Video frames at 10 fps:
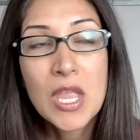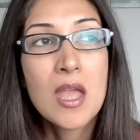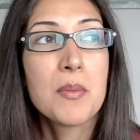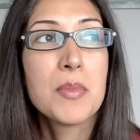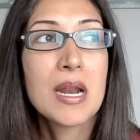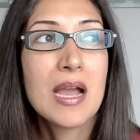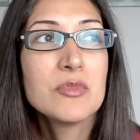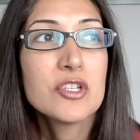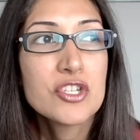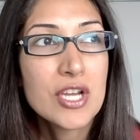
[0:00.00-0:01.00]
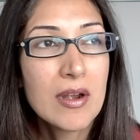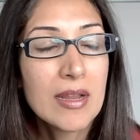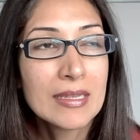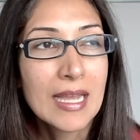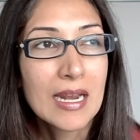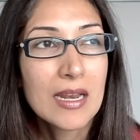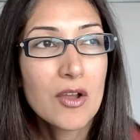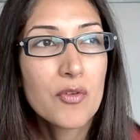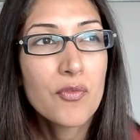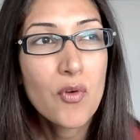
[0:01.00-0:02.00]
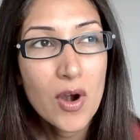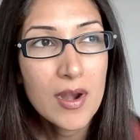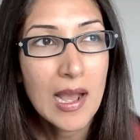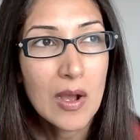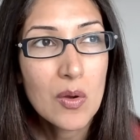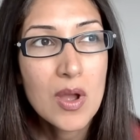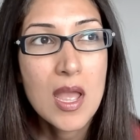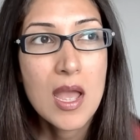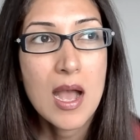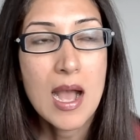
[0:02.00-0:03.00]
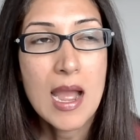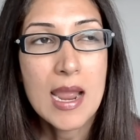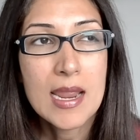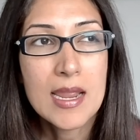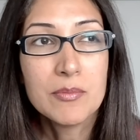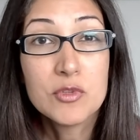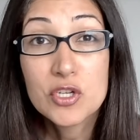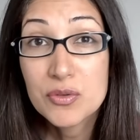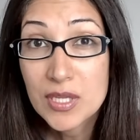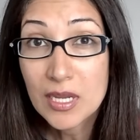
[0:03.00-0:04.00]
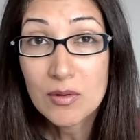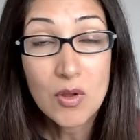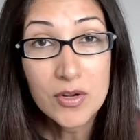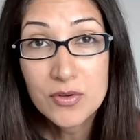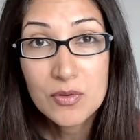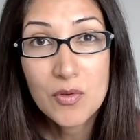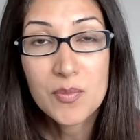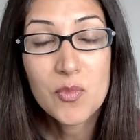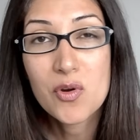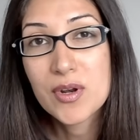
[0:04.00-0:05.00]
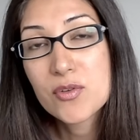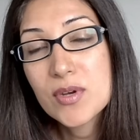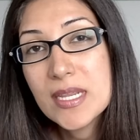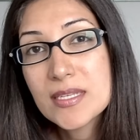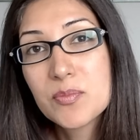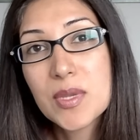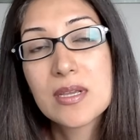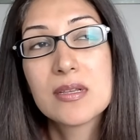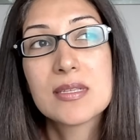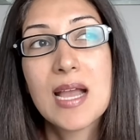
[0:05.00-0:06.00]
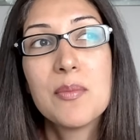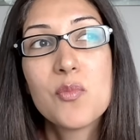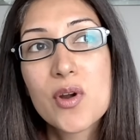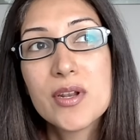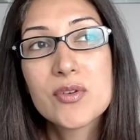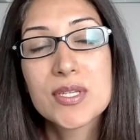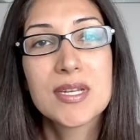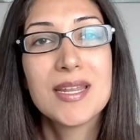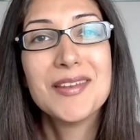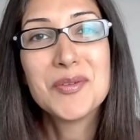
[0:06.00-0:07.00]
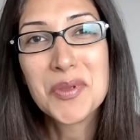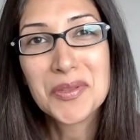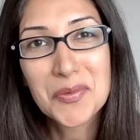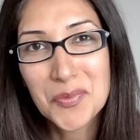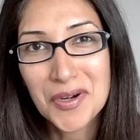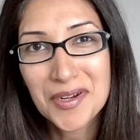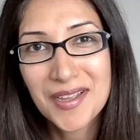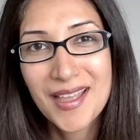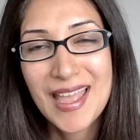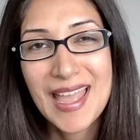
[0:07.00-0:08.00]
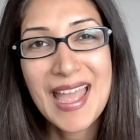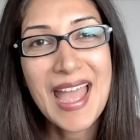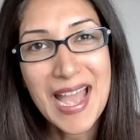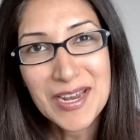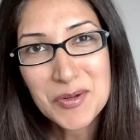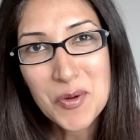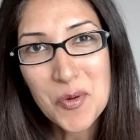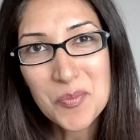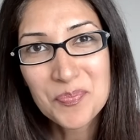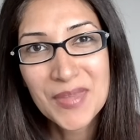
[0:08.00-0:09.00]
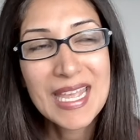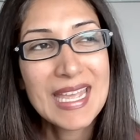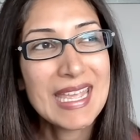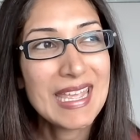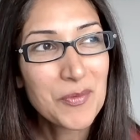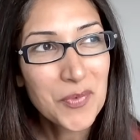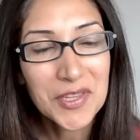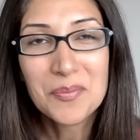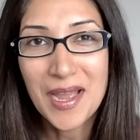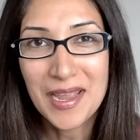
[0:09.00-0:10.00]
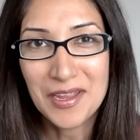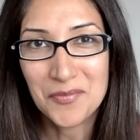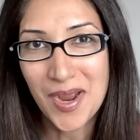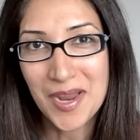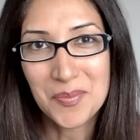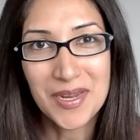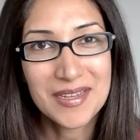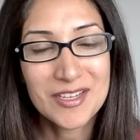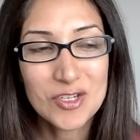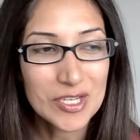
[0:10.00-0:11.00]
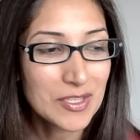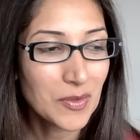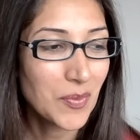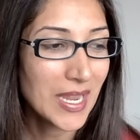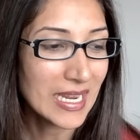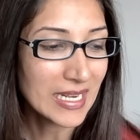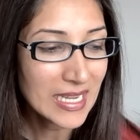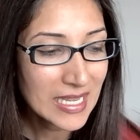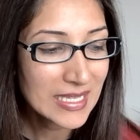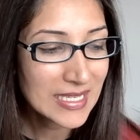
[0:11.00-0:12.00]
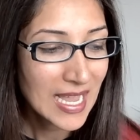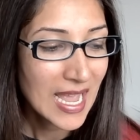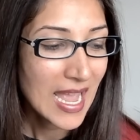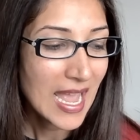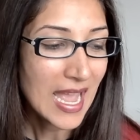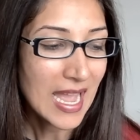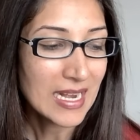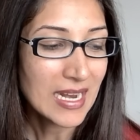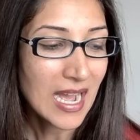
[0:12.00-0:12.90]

but I'm just sharing that for now, I am choosing not to go on more retreats because I'm more interested in doing the work at home with my environment just the way it is. And